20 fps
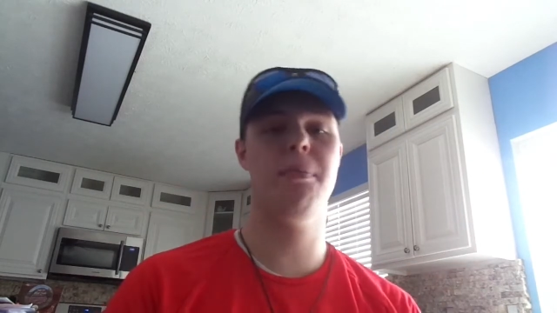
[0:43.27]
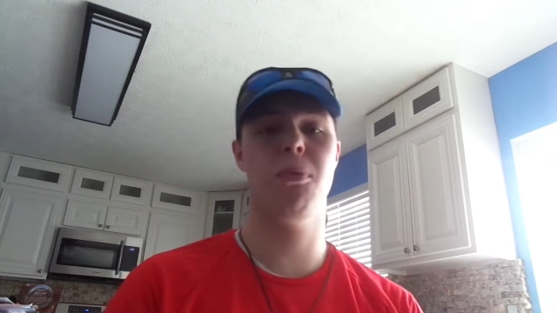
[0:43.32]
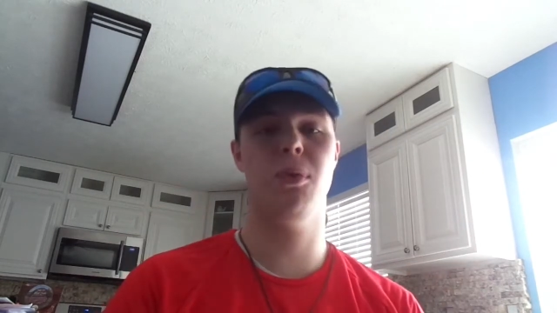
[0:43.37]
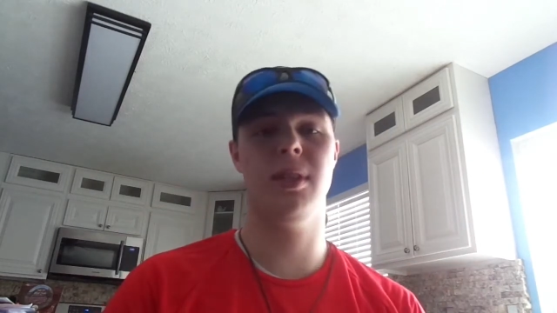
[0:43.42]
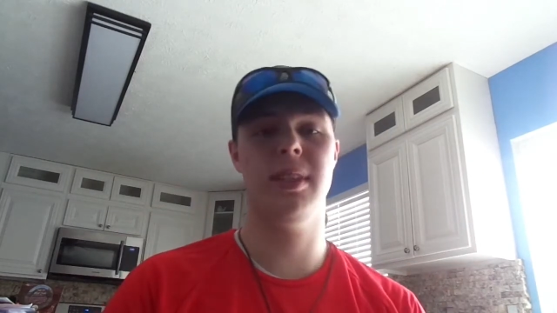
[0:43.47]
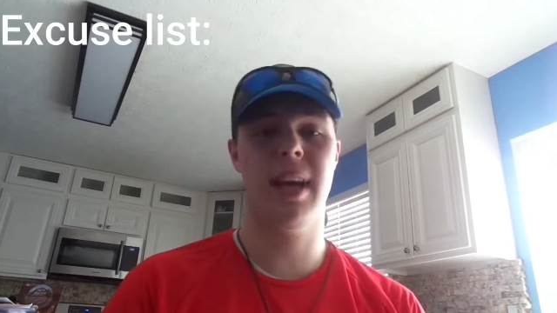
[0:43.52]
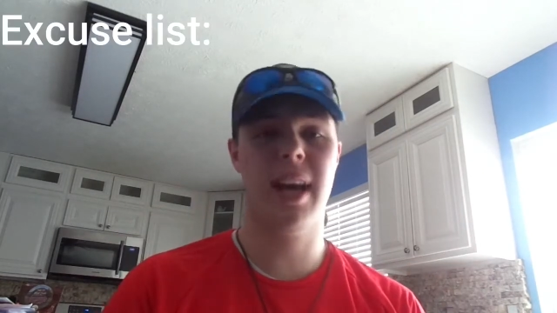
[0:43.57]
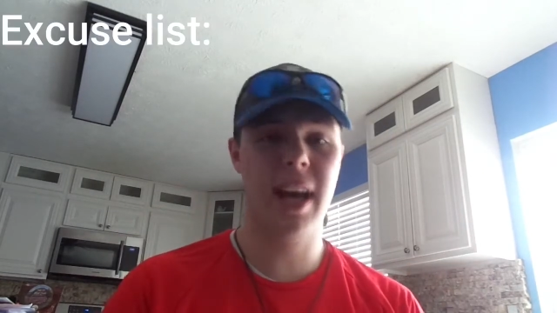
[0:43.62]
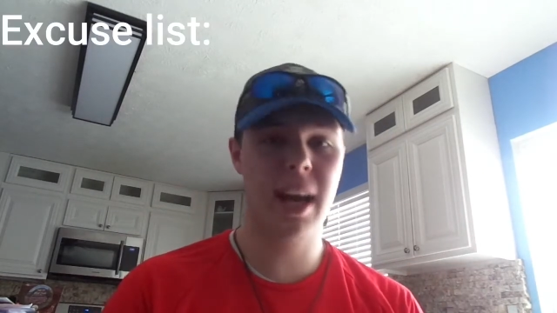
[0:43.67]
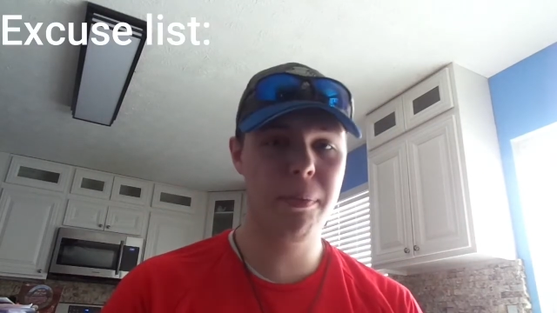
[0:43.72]
more
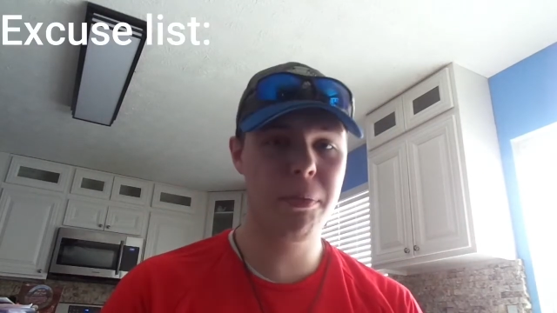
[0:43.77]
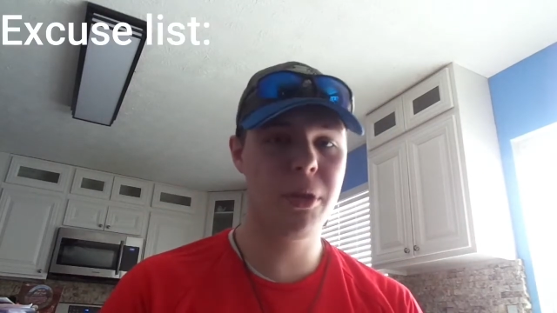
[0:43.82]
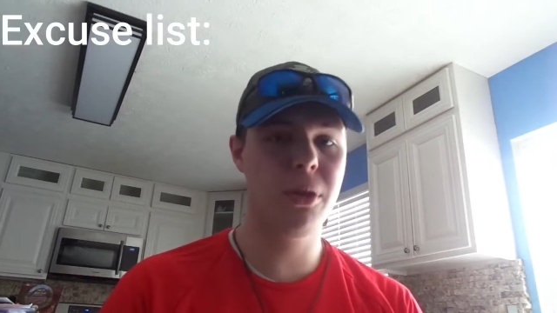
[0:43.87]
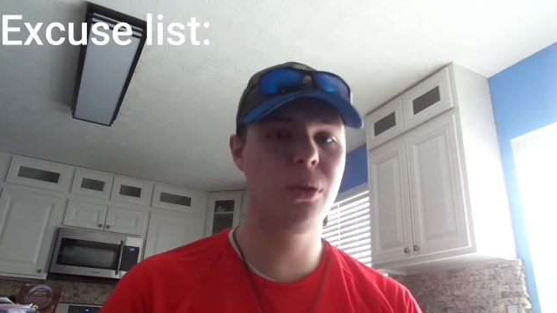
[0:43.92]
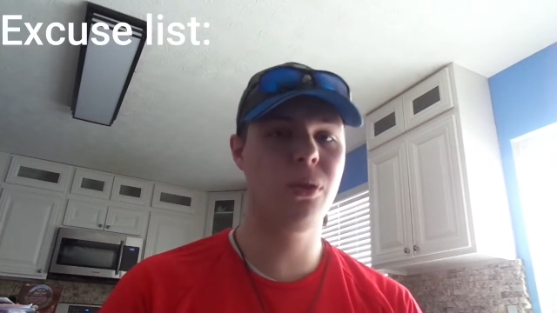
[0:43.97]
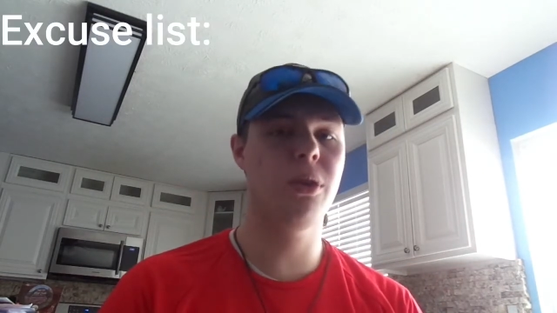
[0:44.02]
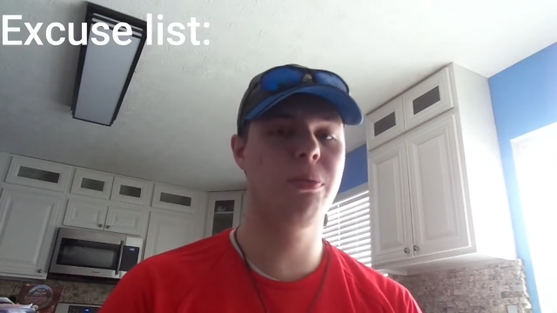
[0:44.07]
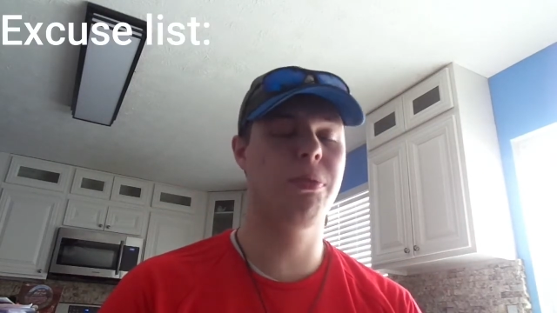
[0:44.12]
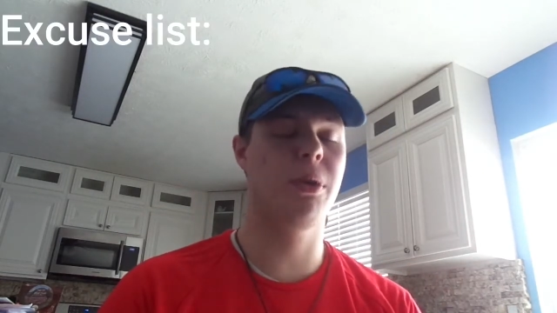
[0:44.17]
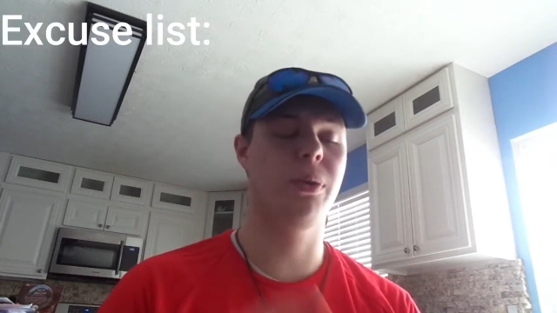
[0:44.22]
time to
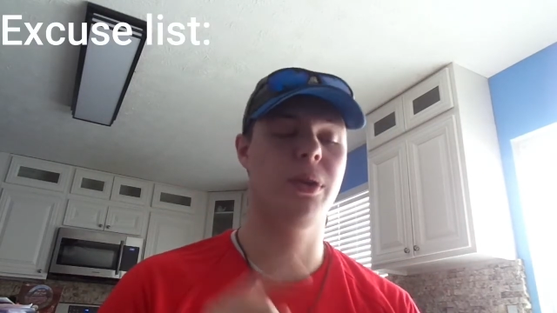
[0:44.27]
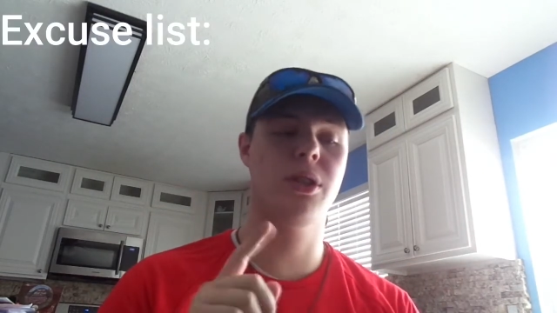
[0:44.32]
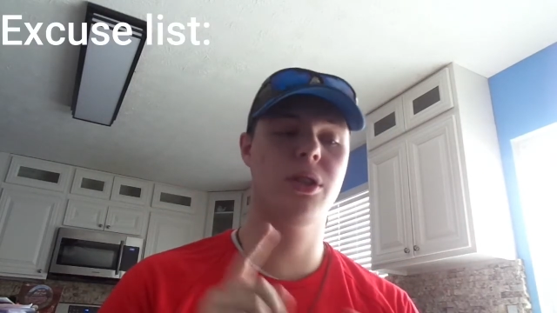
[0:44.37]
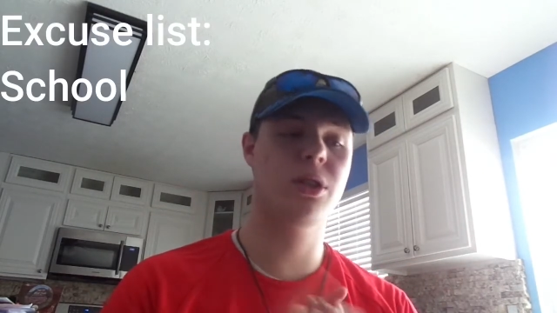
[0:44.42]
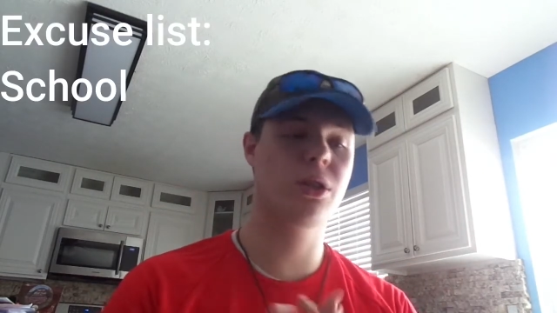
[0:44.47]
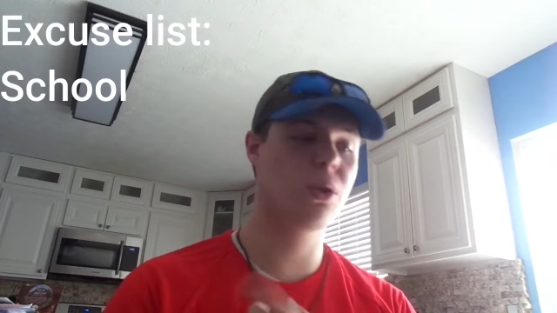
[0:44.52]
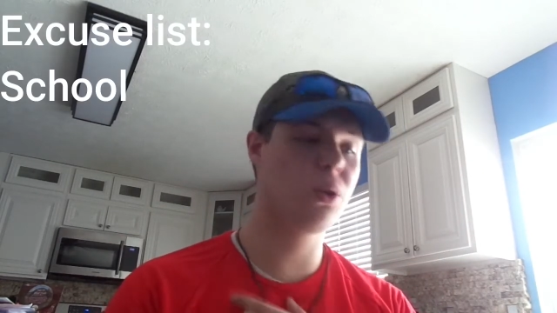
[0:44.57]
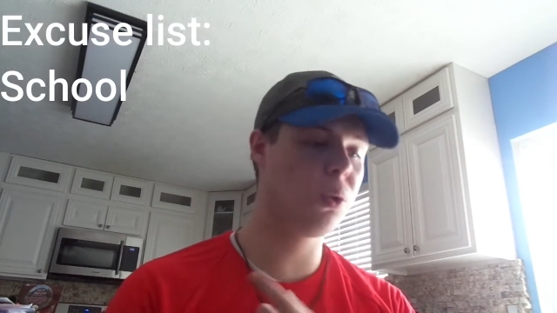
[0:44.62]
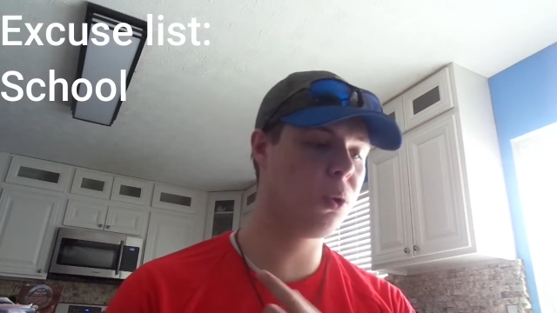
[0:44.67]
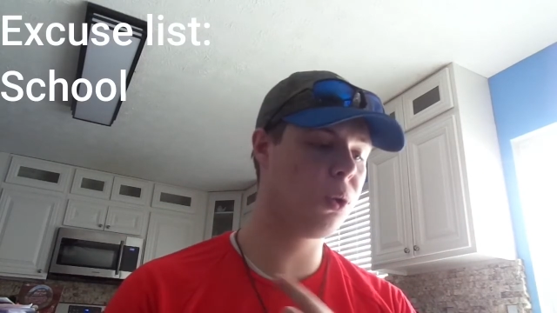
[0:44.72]
do it, but with
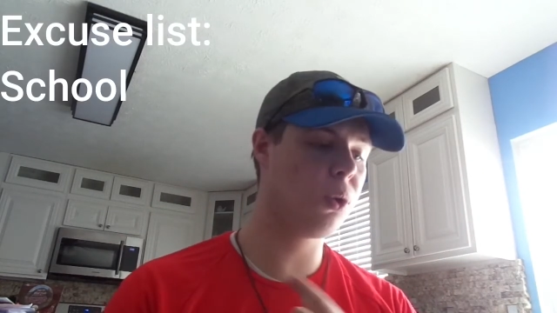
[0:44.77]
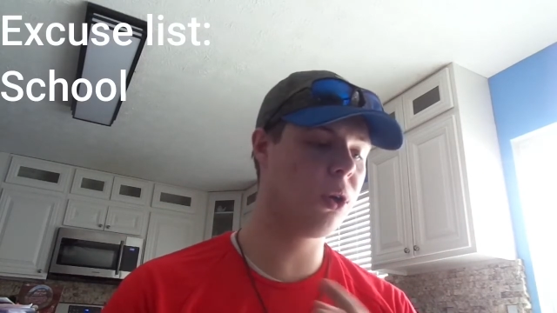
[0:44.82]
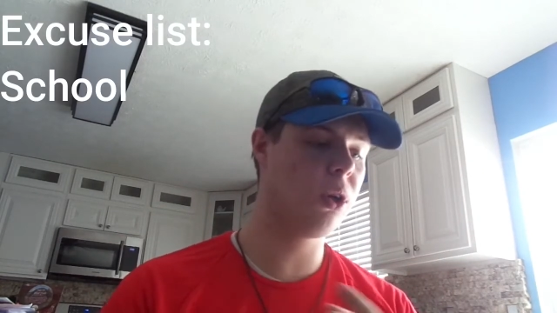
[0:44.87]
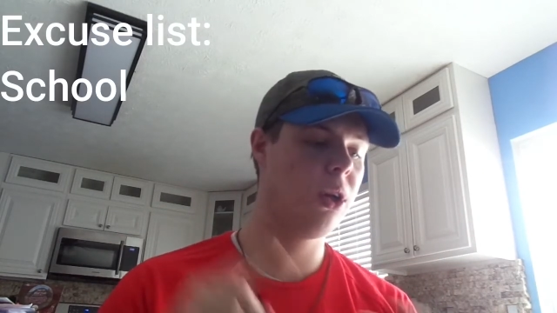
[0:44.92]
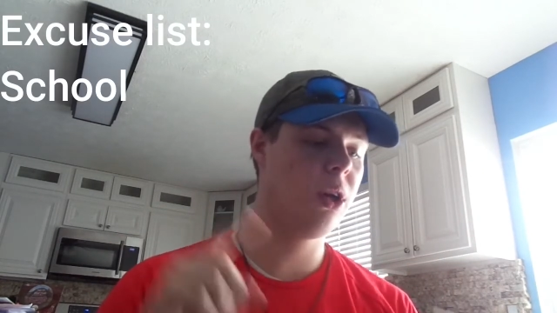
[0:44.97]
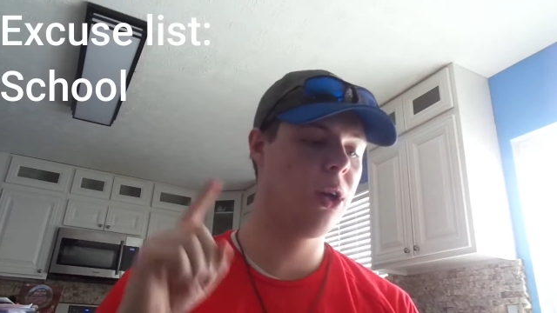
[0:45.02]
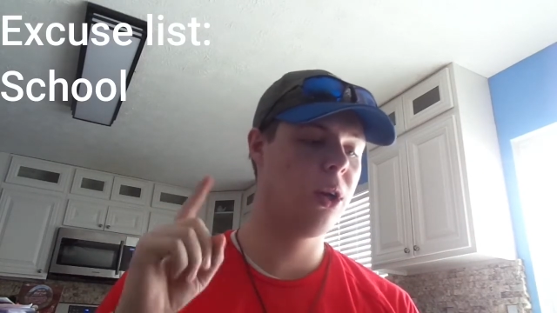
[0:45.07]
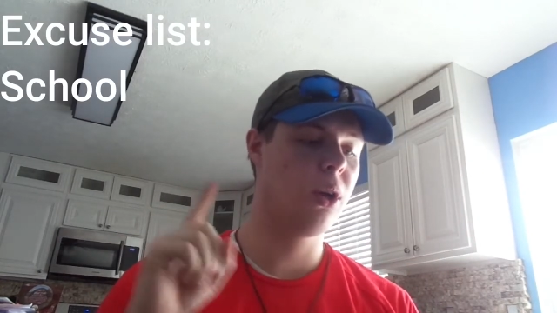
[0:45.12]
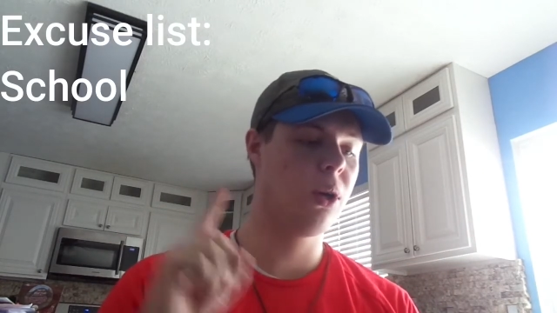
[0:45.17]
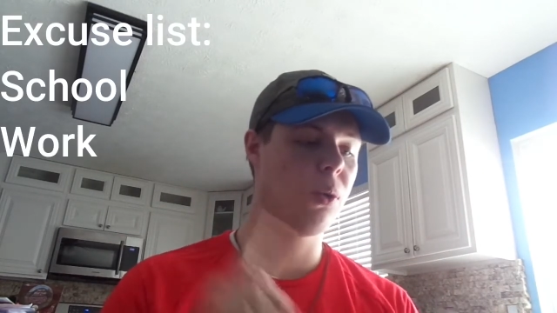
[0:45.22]
school,